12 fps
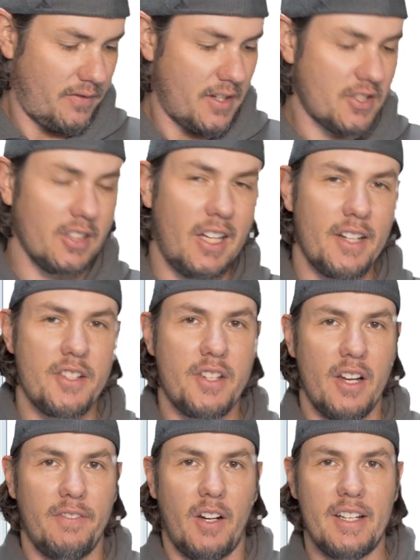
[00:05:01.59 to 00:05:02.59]
There's a lot of
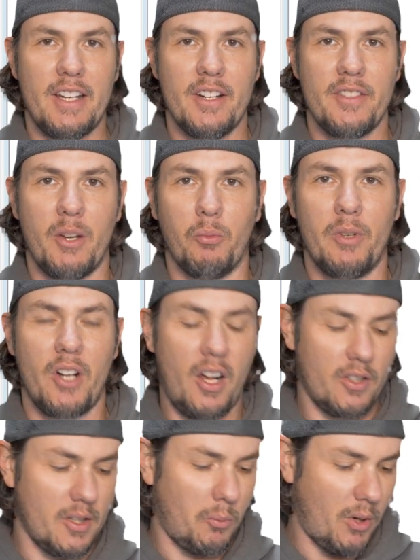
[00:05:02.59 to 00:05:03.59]
stuff on here that we're
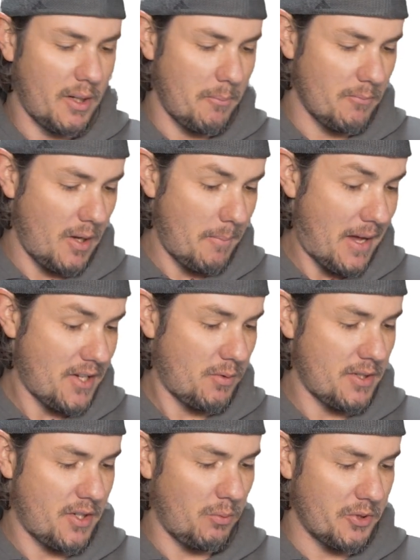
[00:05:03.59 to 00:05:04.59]
not going to want to mess
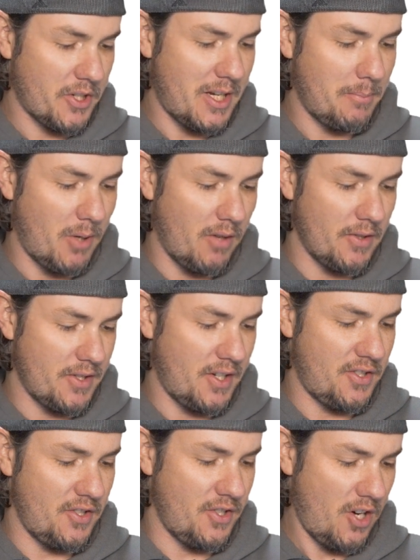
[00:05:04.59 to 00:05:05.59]
with, so we'll skip over it,
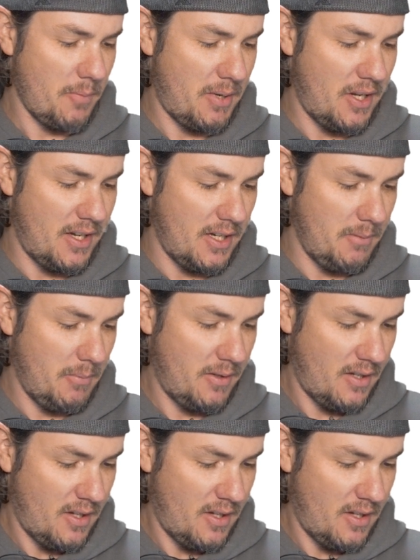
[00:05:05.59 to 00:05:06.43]
such as RPM.